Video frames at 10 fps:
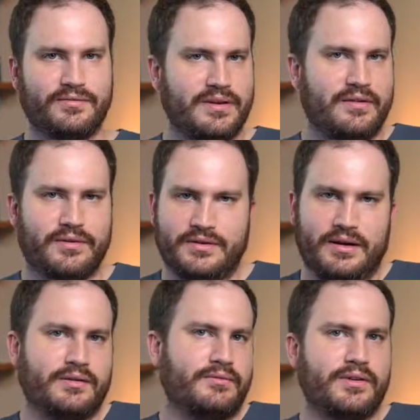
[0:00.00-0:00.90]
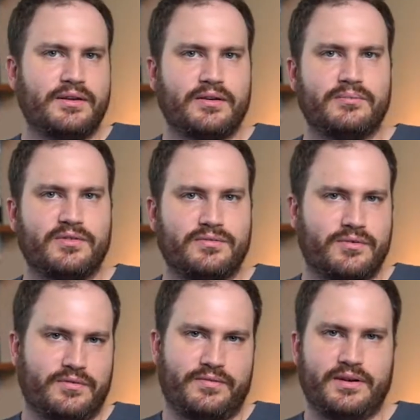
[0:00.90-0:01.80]
never done a video
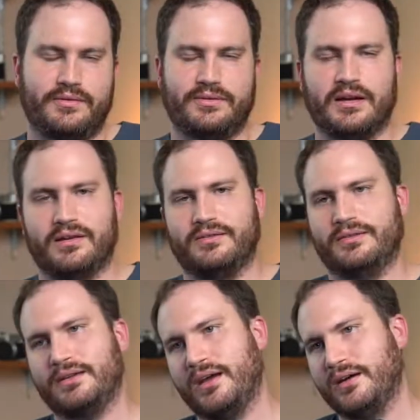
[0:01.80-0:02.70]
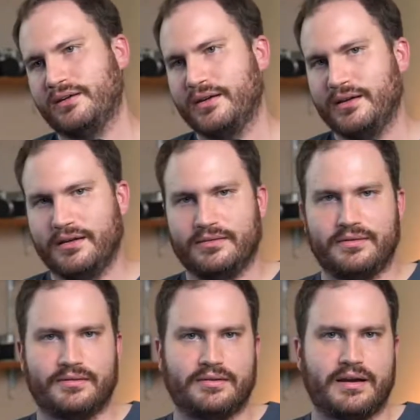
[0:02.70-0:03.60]
before. Video is kind of scary.
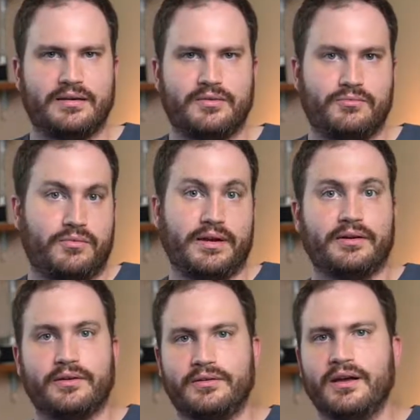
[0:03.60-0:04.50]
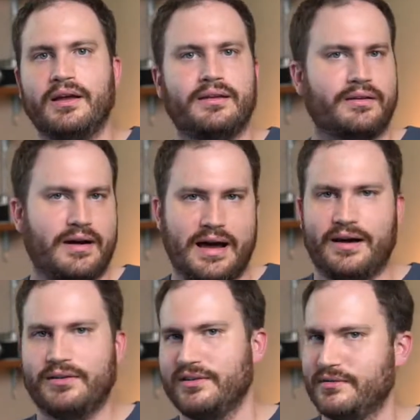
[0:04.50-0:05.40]
It's kind of weird.
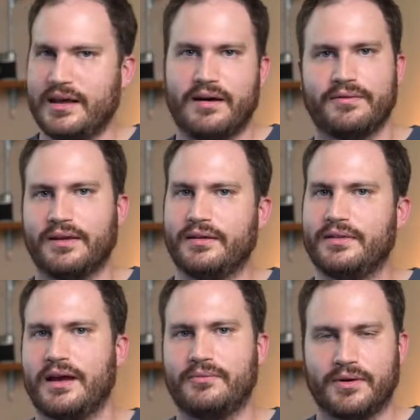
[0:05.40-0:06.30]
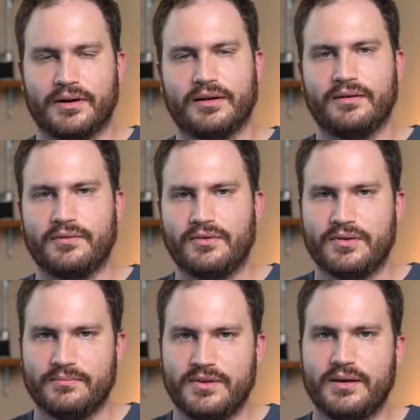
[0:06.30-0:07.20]
How do you navigate that? We're going to give you
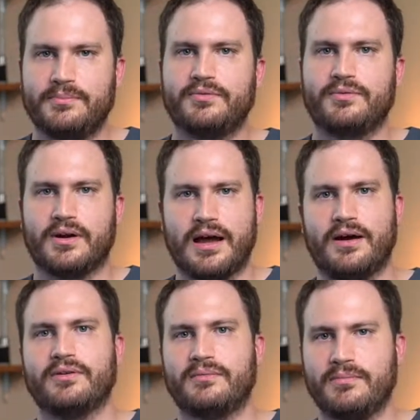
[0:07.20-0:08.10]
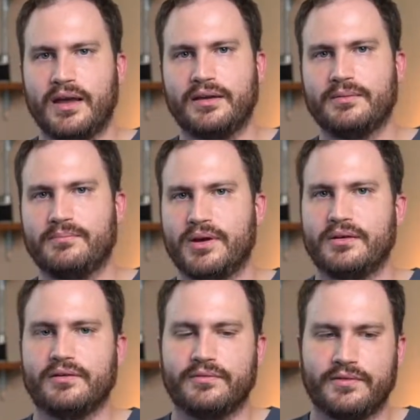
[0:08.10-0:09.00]
some tips for how to make
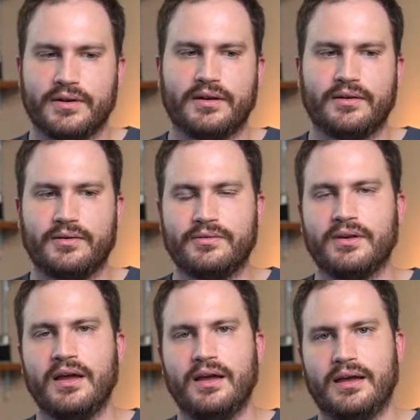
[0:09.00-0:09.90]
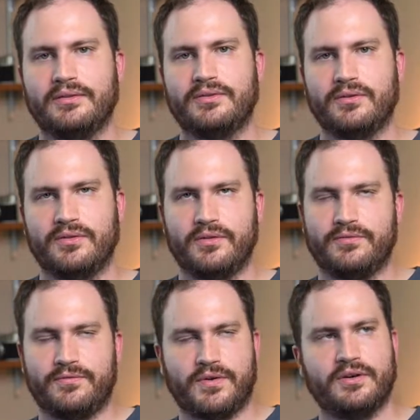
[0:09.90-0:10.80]
better videos. And so the
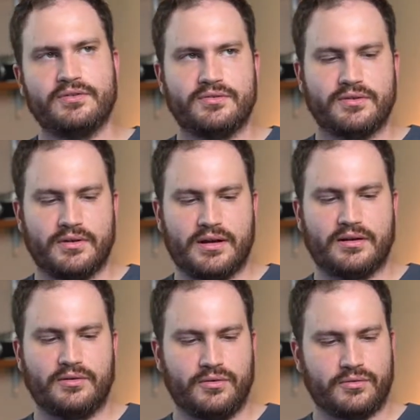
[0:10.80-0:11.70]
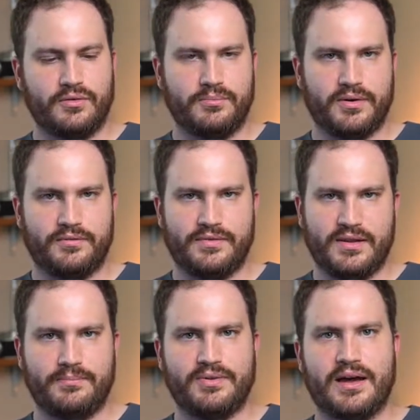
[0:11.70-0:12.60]
first group of
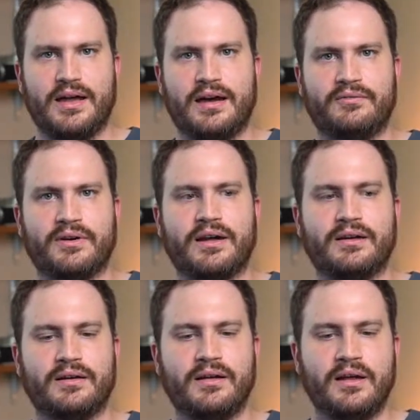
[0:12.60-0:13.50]
tips I have are kind of